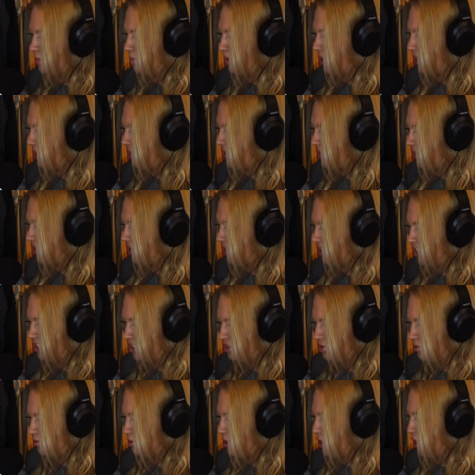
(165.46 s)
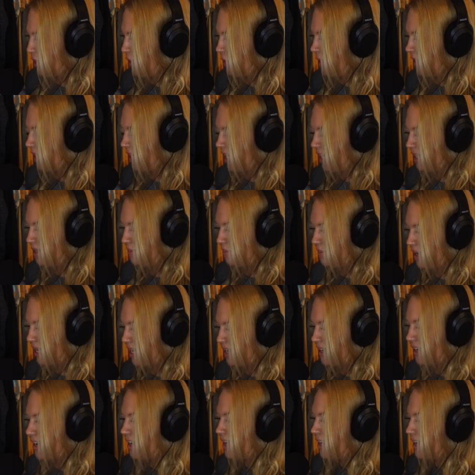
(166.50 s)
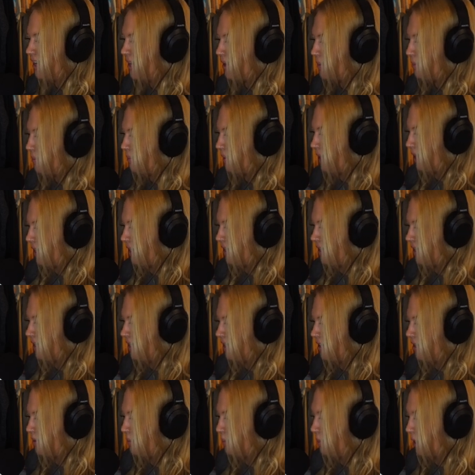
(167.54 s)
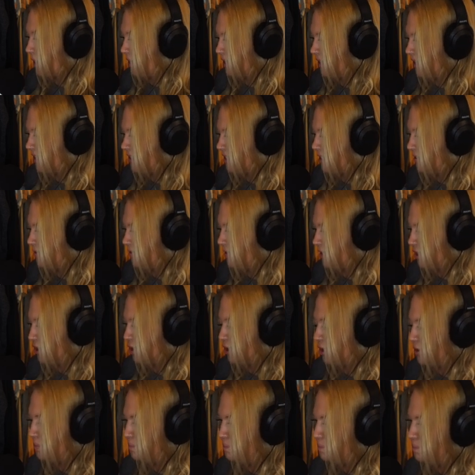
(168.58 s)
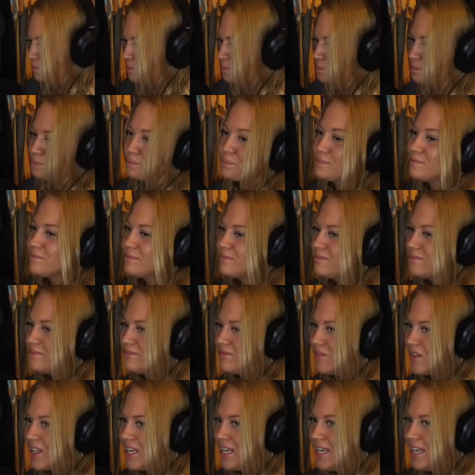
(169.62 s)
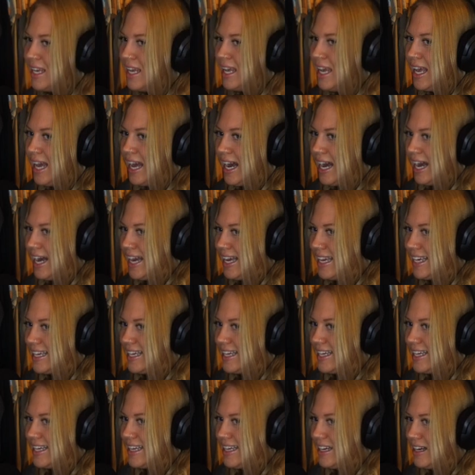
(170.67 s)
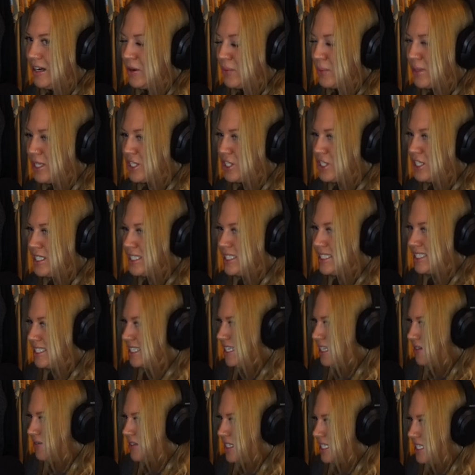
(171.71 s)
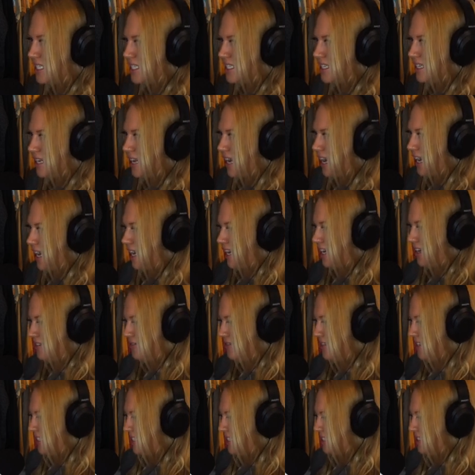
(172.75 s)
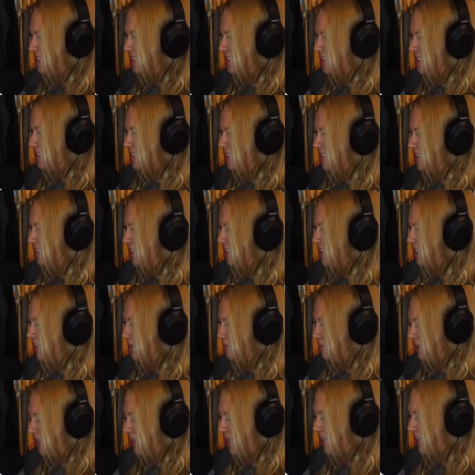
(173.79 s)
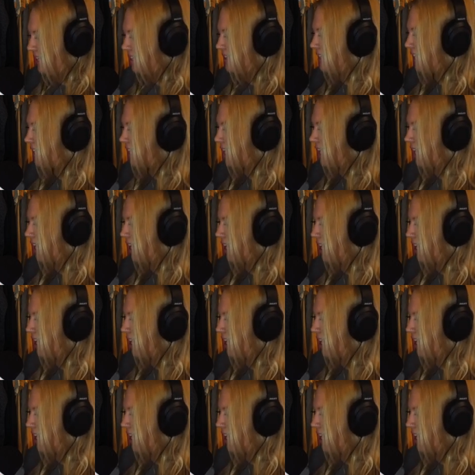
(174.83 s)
my intro and kind of made my podcast official. I originally didn't even have this in my head. Like,